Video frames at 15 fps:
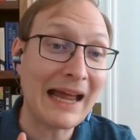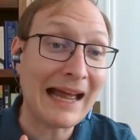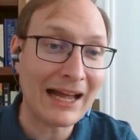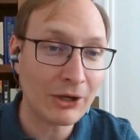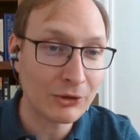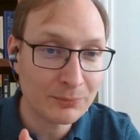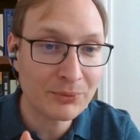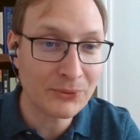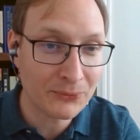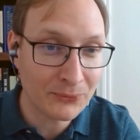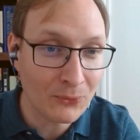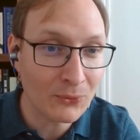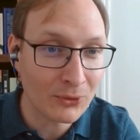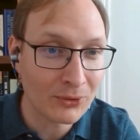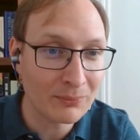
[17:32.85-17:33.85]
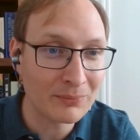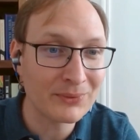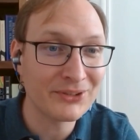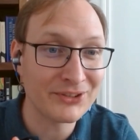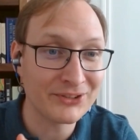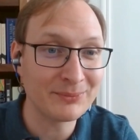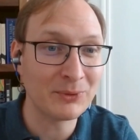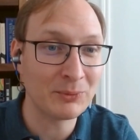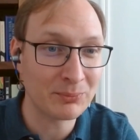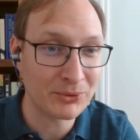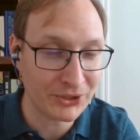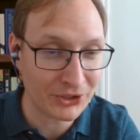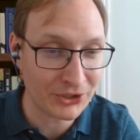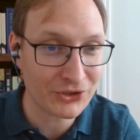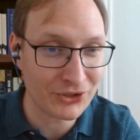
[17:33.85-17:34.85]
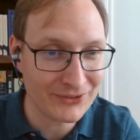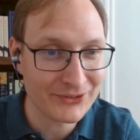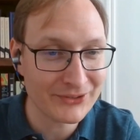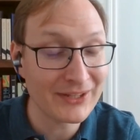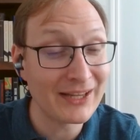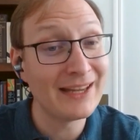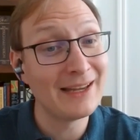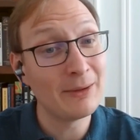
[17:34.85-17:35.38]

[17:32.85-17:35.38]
outperform dismal predictions.